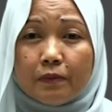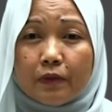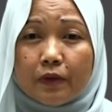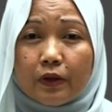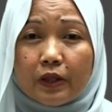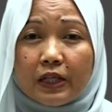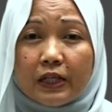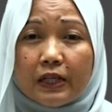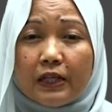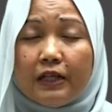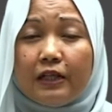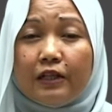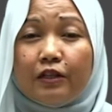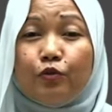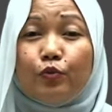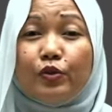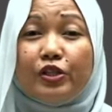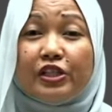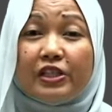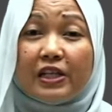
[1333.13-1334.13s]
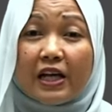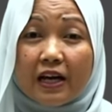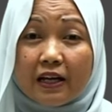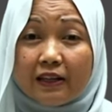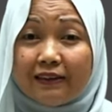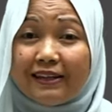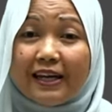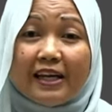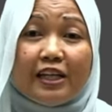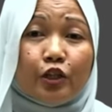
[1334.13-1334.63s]
okay, which
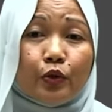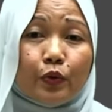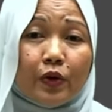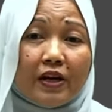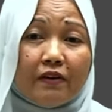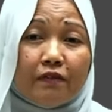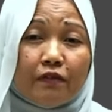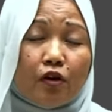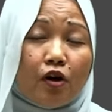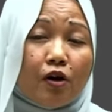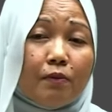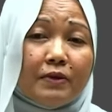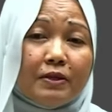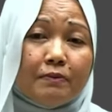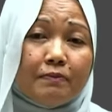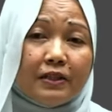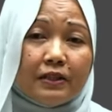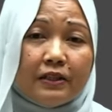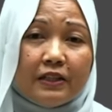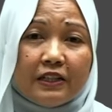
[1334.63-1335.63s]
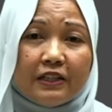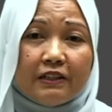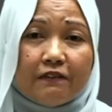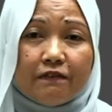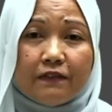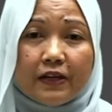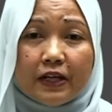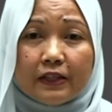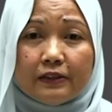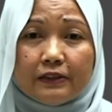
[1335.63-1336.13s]
tend to have common building
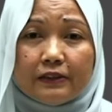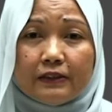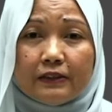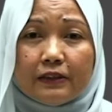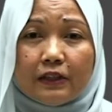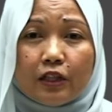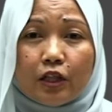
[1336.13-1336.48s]
defects.